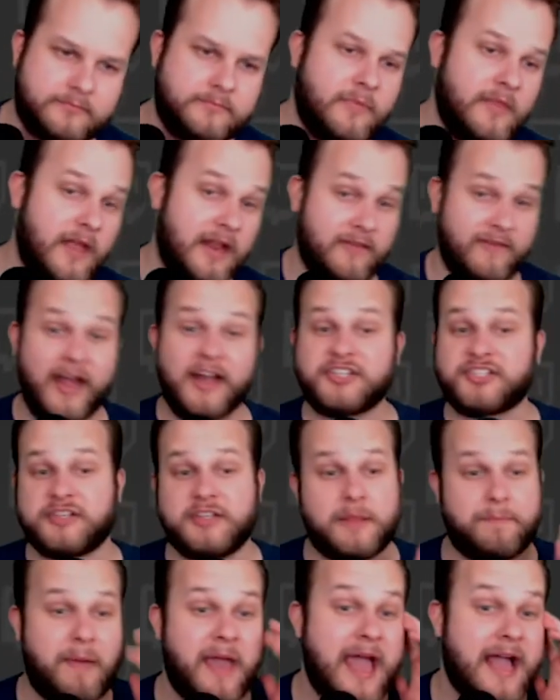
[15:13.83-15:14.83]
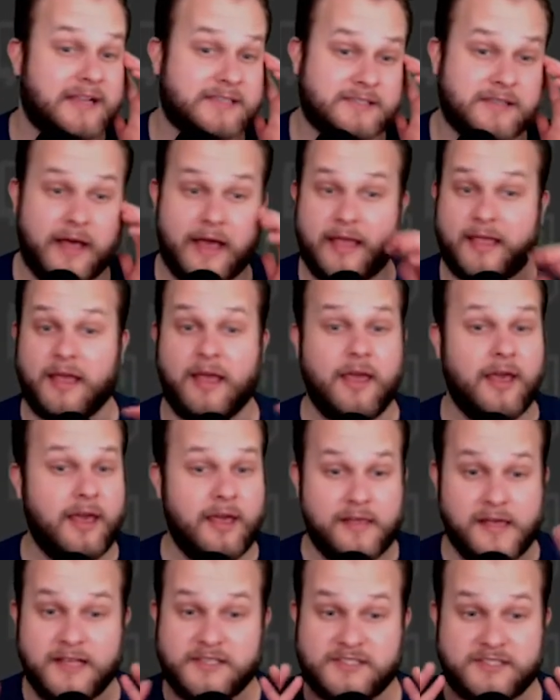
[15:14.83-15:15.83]
And eventually the pack's like,
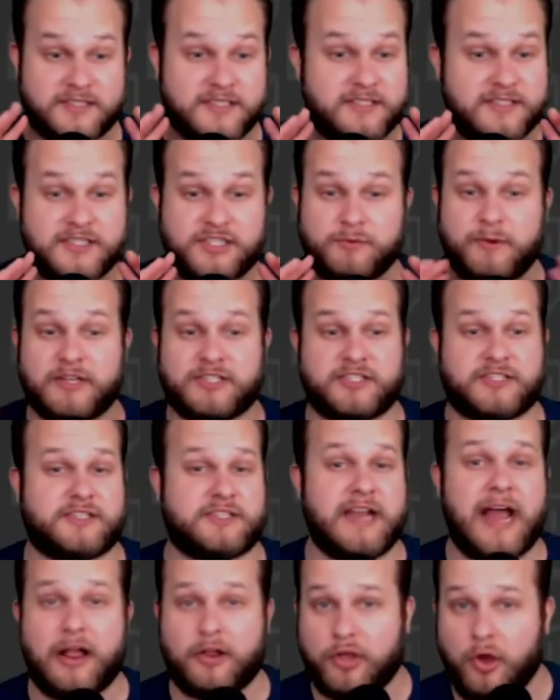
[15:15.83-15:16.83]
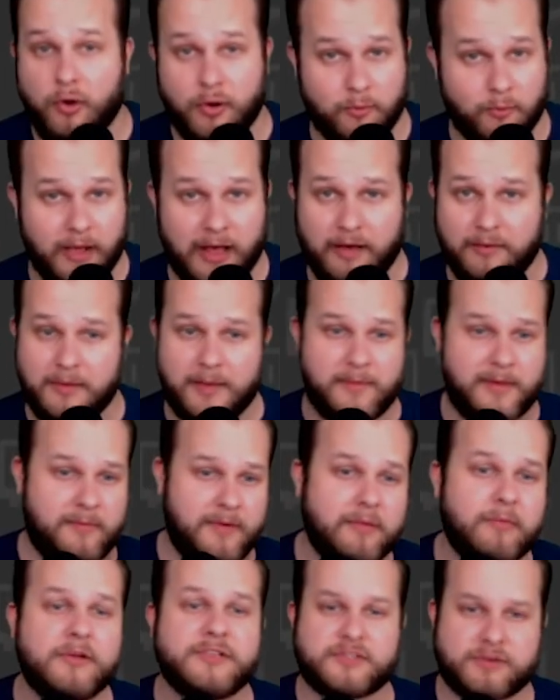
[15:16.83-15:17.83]
this situation is not going well. I mean,
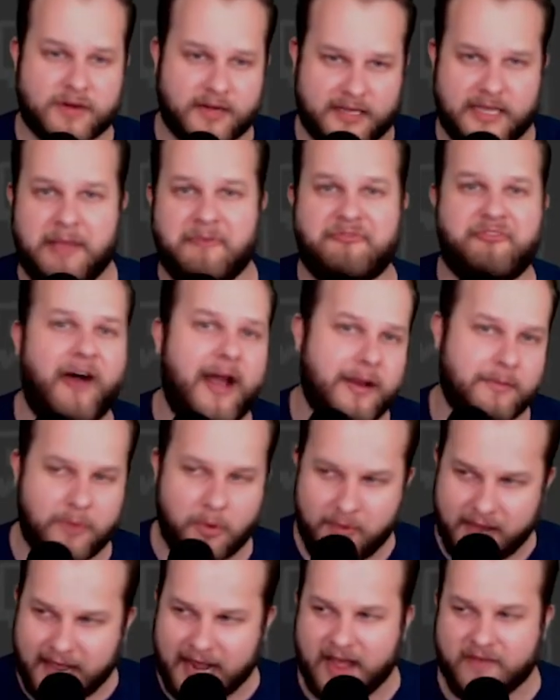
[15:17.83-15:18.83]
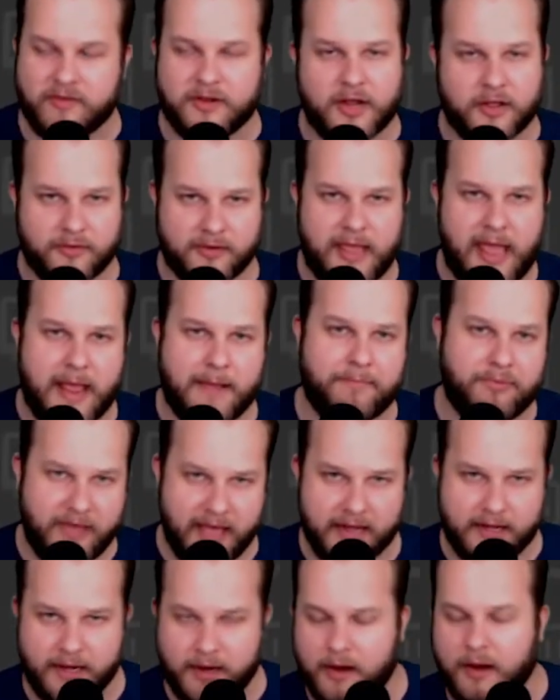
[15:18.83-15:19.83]
we're still going to keep fighting, but we got to have another game
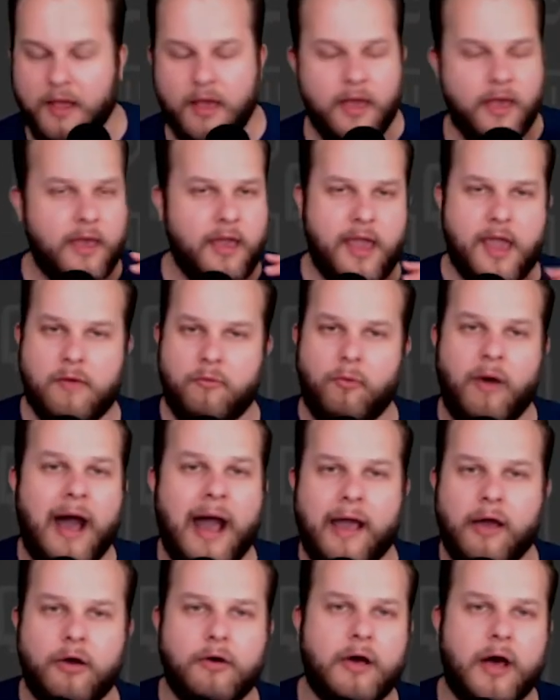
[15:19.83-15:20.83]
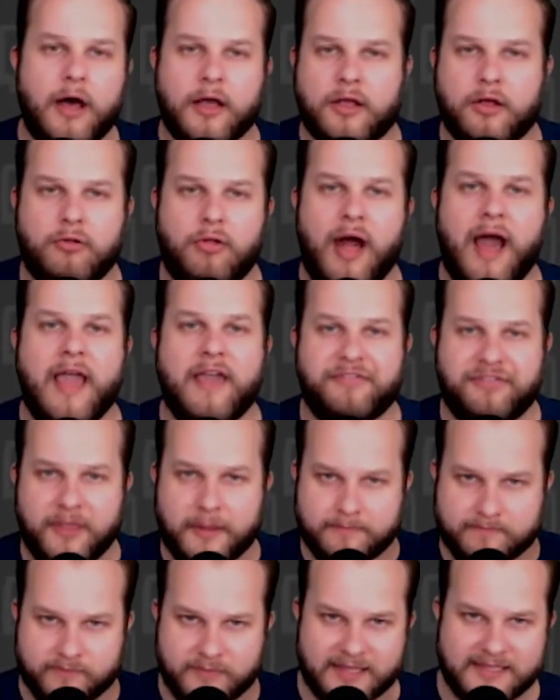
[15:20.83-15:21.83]
plan here. And while Goliath
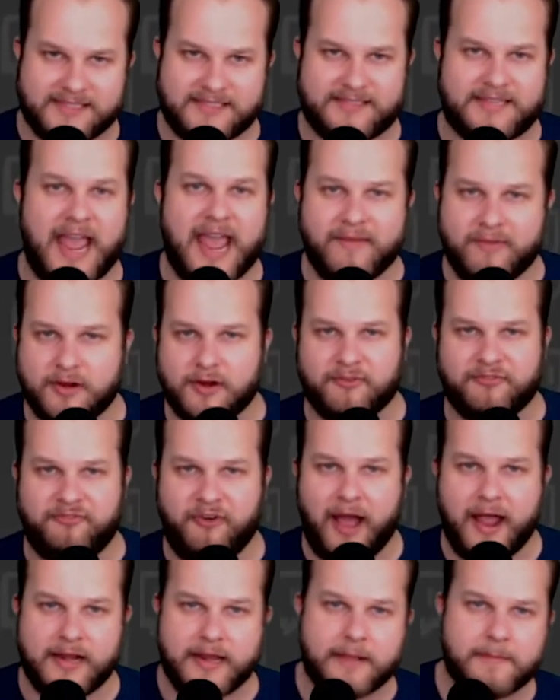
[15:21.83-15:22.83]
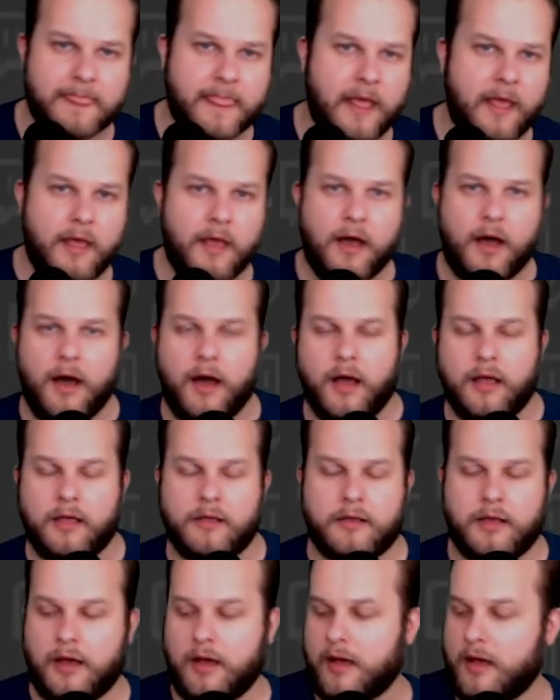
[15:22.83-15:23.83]
and David are fighting,
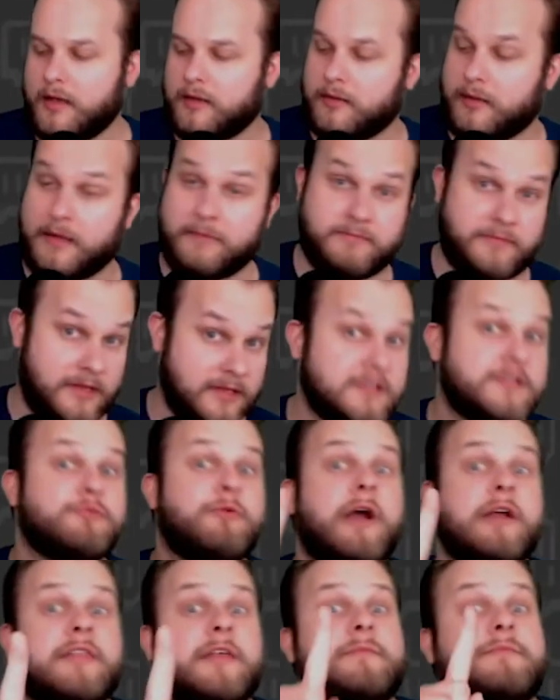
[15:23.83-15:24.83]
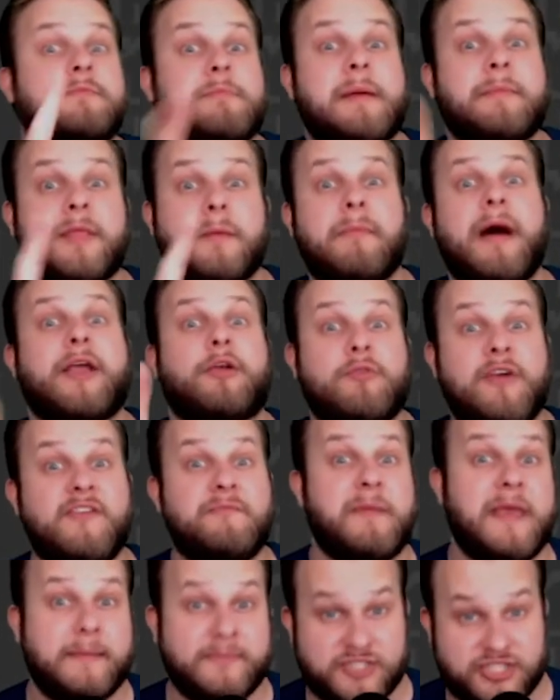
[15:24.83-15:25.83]
this is where remember the
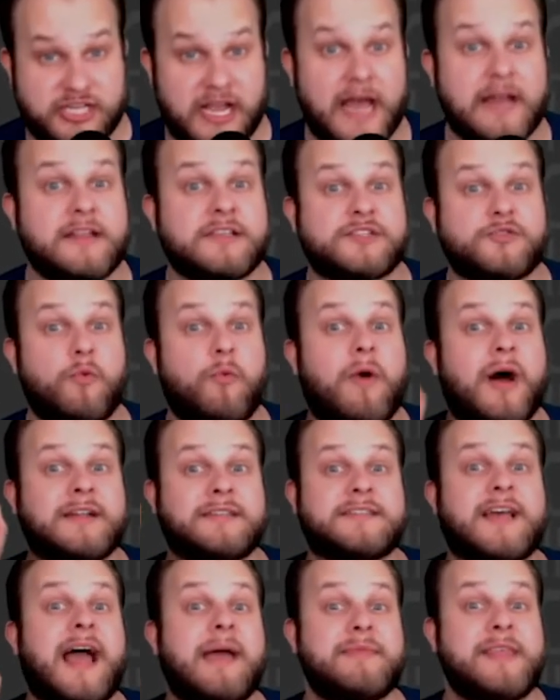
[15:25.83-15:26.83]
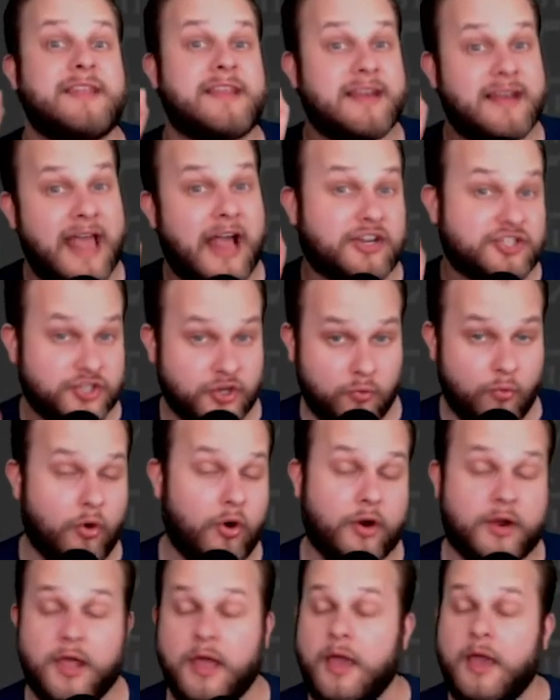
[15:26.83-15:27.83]
microwave beam, Shad? This is the one time they didn't actually
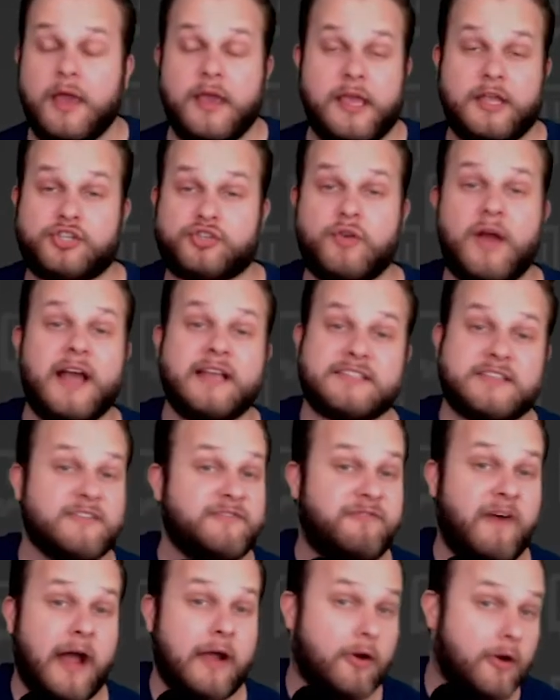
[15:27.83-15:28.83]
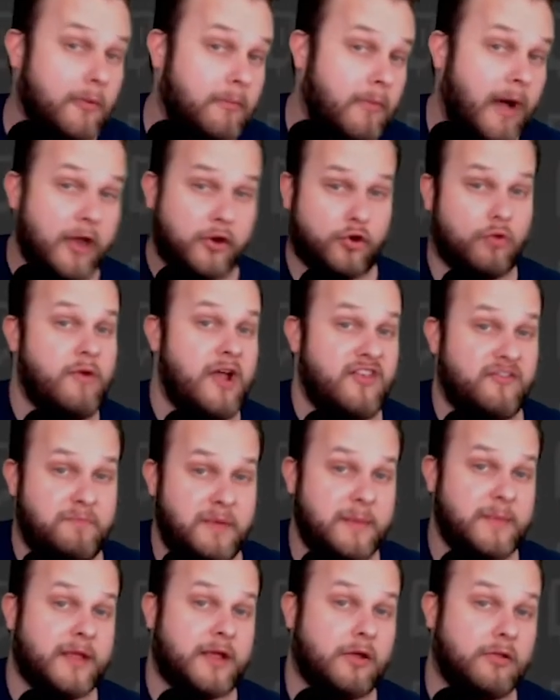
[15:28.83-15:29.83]
work. He tries to fire a microwave
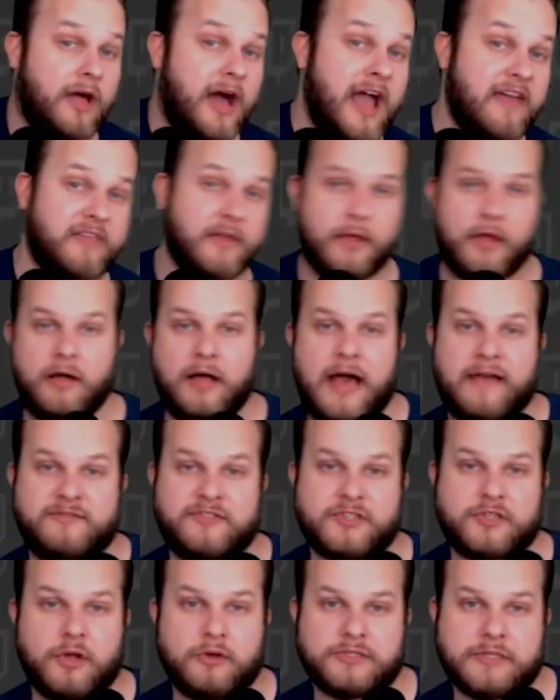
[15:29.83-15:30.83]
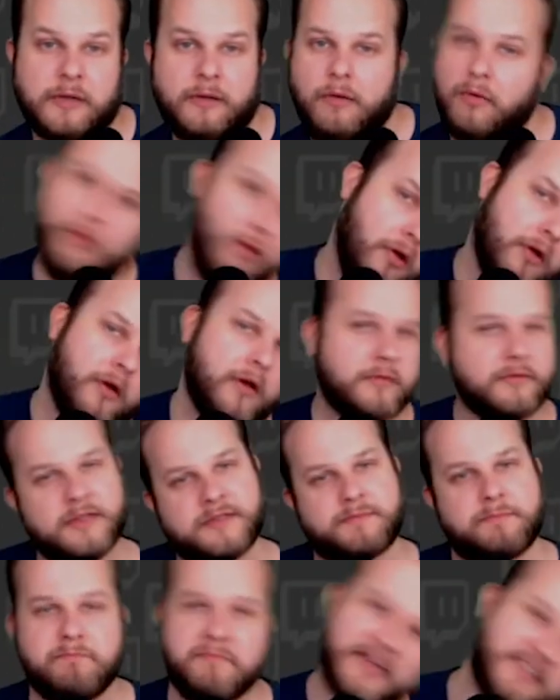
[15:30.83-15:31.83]
beam at Goliath, and Goliath just goes up,
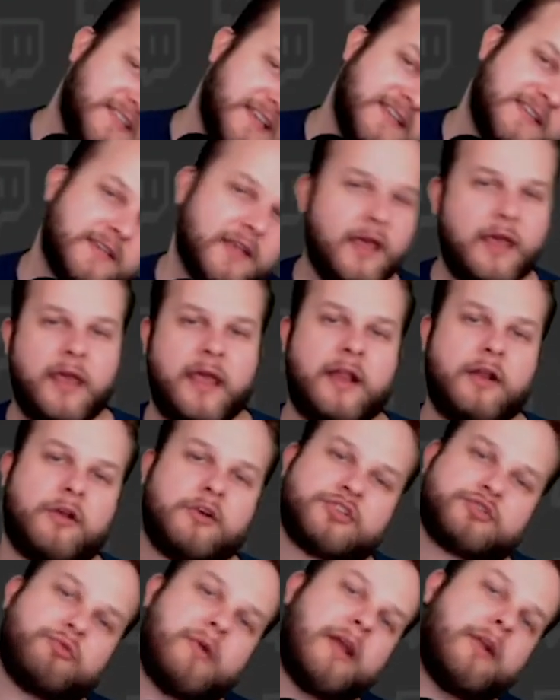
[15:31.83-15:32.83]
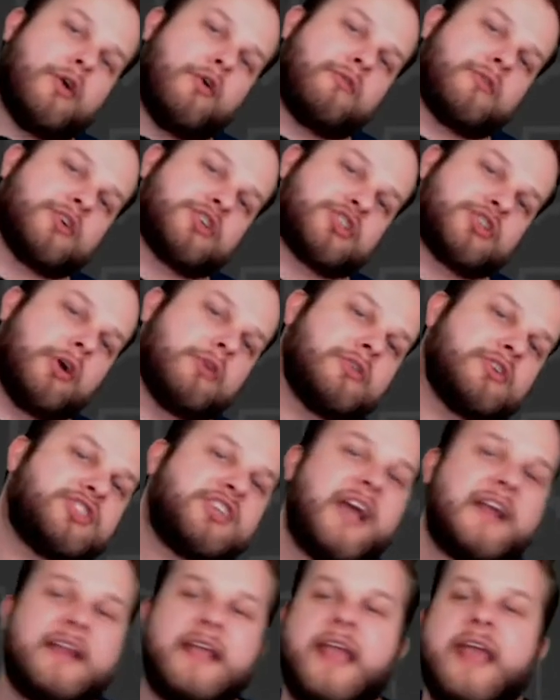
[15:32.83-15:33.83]
this misses, and it goes right over his shoulder,
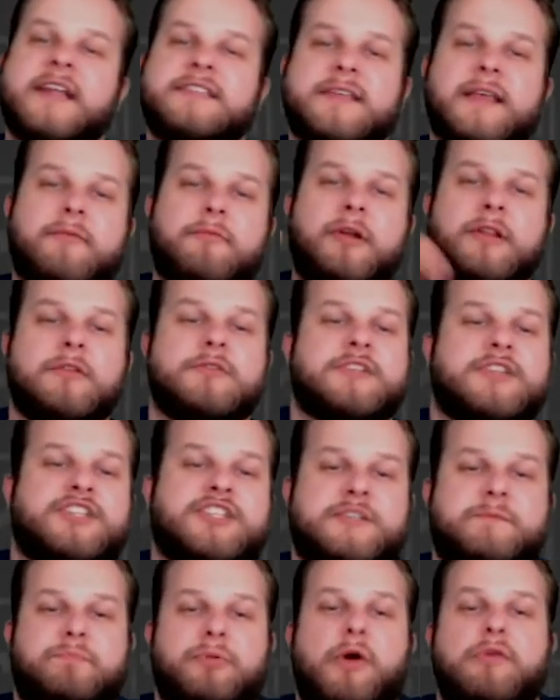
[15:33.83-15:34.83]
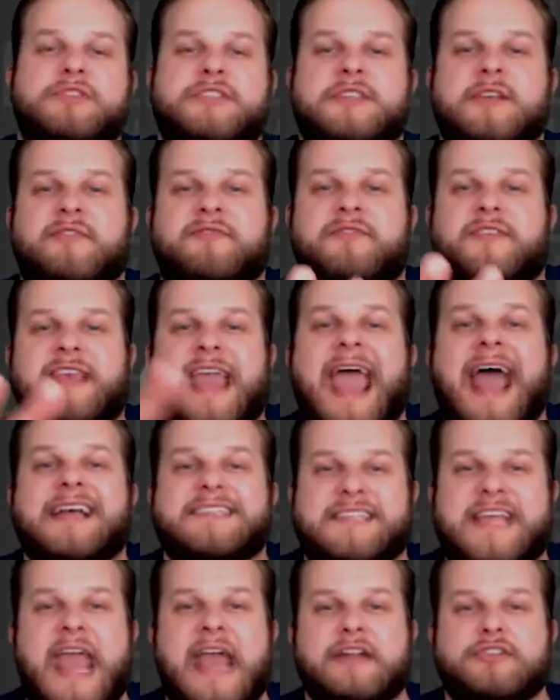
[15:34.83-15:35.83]
Shad, and it hits like one of those explosive
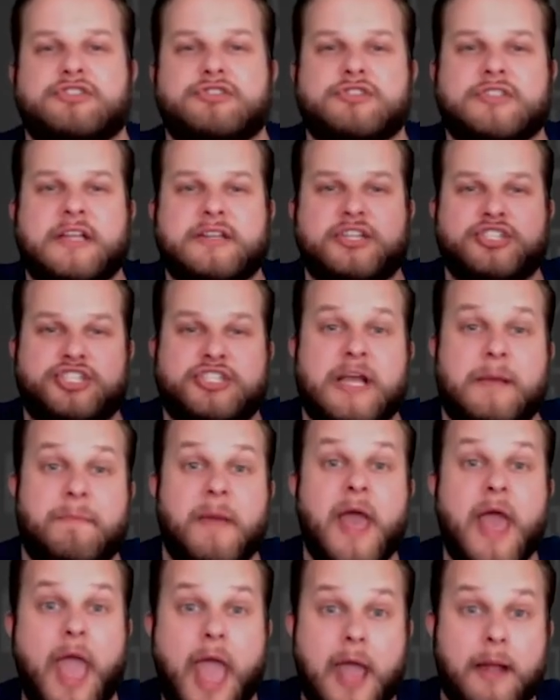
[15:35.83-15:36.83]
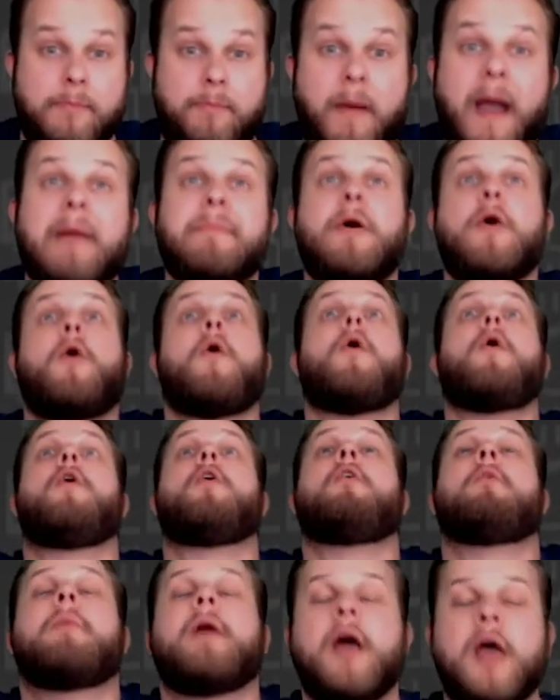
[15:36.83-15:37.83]
gas canisters on the ship. And
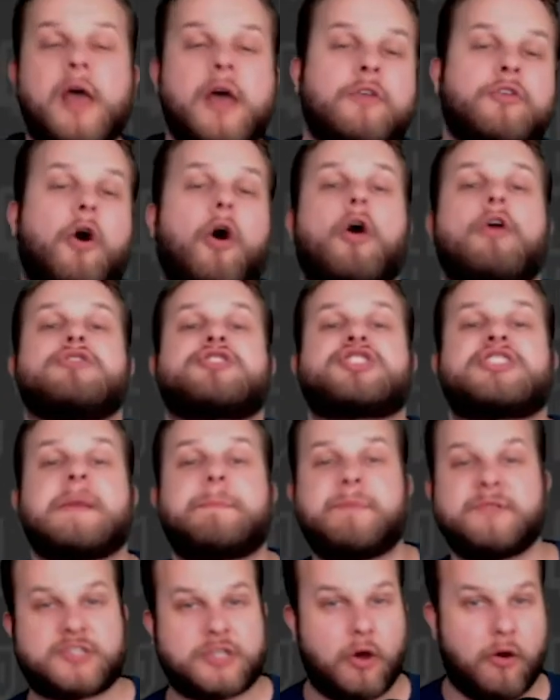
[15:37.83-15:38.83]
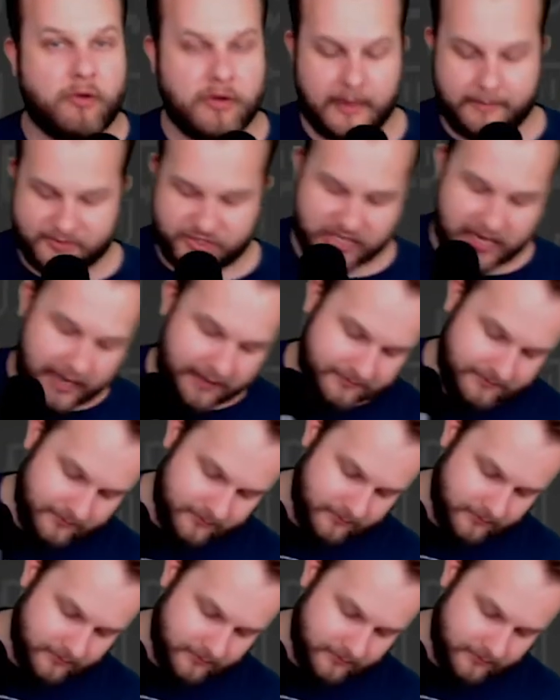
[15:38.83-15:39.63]
ba-boom! The whole ship is going up, Shad.